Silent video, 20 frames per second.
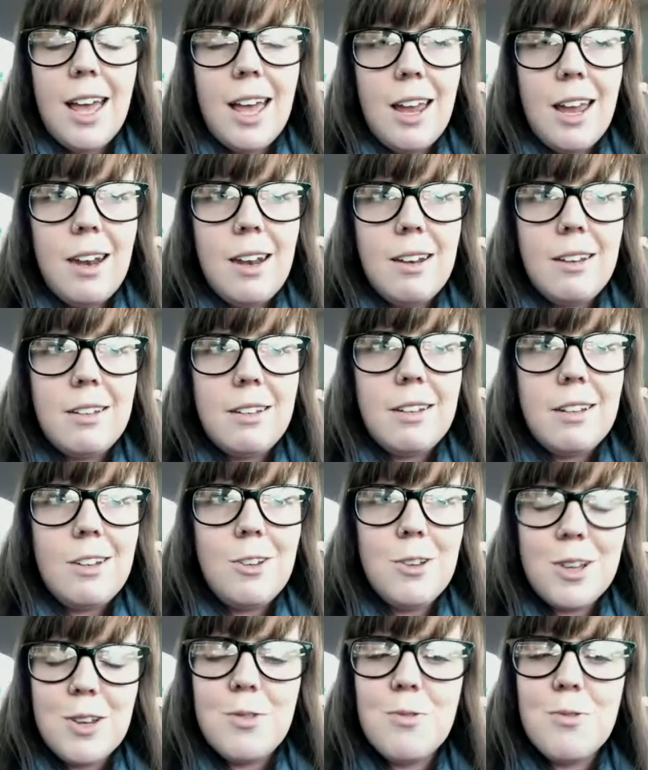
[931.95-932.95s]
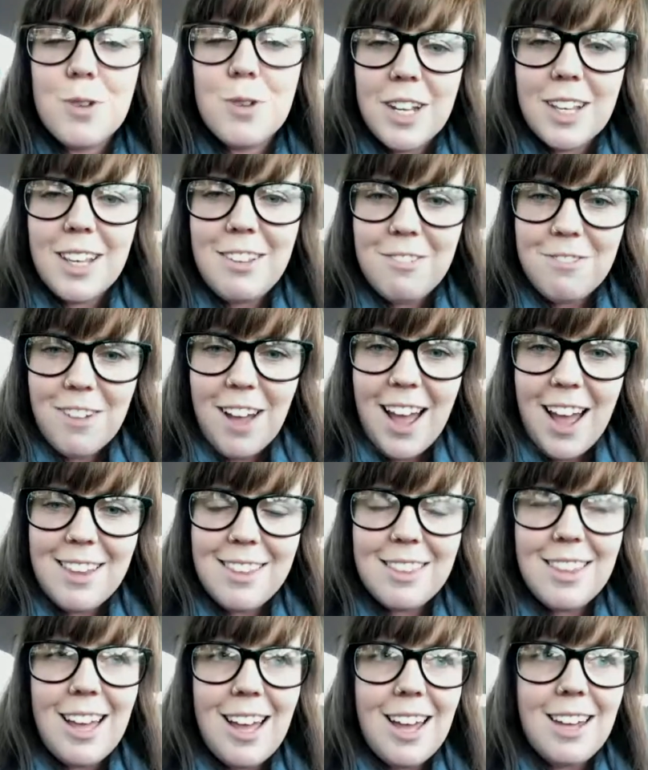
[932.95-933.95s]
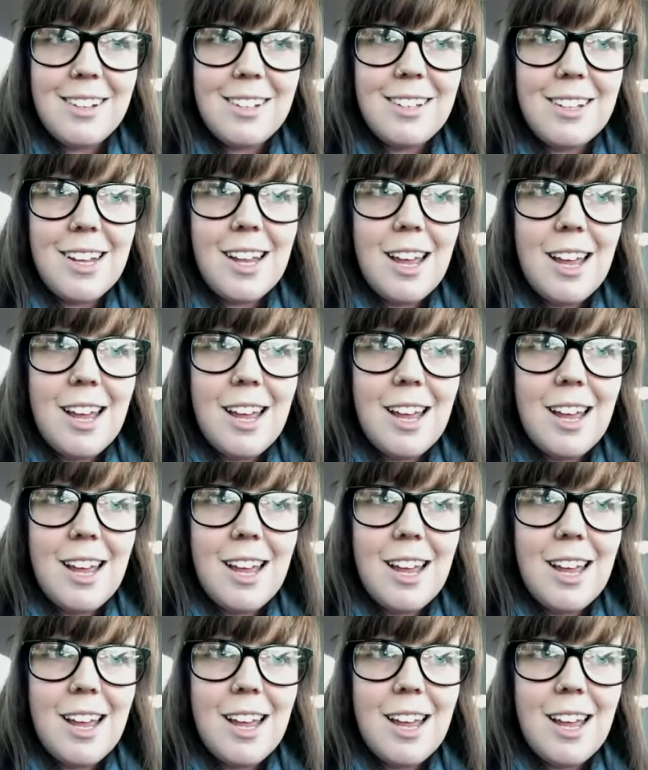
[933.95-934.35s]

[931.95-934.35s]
and you can really find that